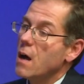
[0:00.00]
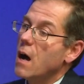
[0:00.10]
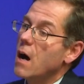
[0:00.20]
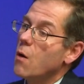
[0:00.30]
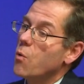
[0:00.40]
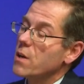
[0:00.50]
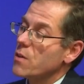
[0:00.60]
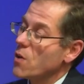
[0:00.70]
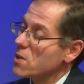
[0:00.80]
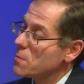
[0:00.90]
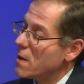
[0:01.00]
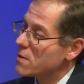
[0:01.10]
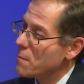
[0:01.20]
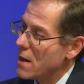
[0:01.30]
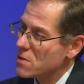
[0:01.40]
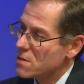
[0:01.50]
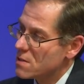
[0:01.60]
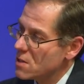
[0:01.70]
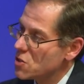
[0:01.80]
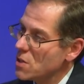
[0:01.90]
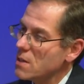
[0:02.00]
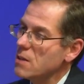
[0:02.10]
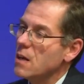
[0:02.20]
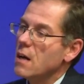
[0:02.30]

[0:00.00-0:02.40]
What are your thoughts about the mayor's decision?